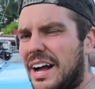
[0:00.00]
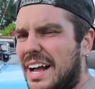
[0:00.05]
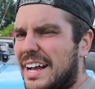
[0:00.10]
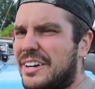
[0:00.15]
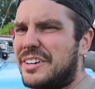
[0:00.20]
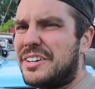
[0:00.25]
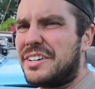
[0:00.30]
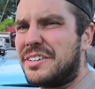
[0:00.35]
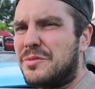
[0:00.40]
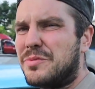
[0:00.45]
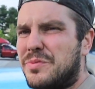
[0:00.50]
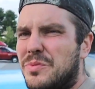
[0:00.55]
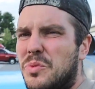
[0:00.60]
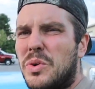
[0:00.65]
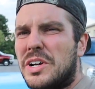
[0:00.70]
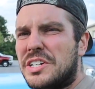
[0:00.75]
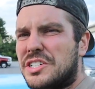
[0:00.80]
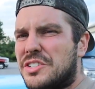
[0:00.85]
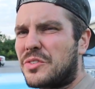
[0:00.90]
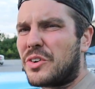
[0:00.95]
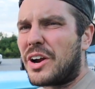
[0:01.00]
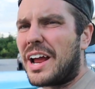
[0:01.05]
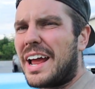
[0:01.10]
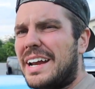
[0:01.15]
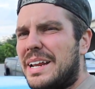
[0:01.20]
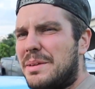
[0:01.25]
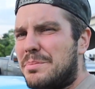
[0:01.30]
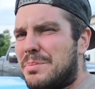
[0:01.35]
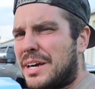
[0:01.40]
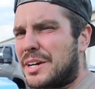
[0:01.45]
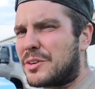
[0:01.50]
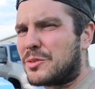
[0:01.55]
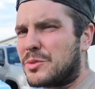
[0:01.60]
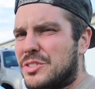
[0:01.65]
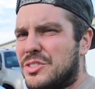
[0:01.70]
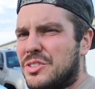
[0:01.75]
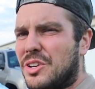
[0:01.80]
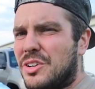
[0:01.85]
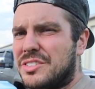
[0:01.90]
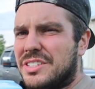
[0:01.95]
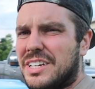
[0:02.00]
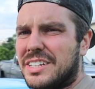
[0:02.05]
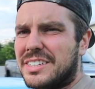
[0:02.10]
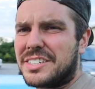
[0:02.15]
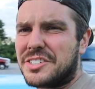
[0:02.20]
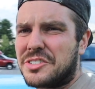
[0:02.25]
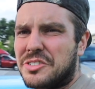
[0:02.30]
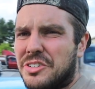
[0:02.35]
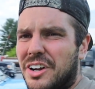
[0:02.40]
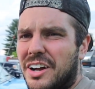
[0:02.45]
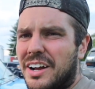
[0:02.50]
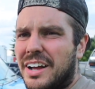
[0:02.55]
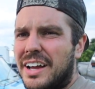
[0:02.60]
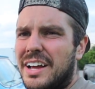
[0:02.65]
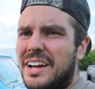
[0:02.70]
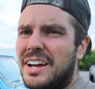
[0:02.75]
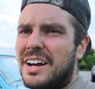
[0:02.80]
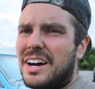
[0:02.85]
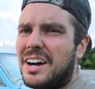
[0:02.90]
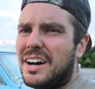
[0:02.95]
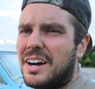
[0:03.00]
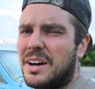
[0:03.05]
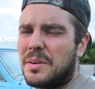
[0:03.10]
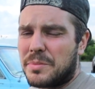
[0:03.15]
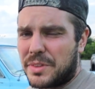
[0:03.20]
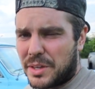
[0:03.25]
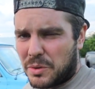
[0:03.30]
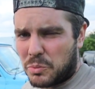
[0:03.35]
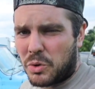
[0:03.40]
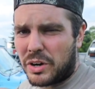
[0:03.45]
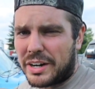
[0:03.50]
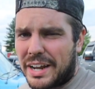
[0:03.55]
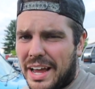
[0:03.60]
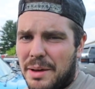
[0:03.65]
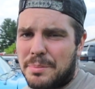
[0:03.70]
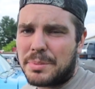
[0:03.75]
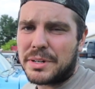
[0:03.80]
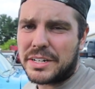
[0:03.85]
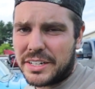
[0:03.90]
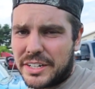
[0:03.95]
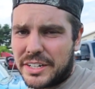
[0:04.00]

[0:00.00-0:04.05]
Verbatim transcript: I couldn't have wished for any better results on this truck um, than what happened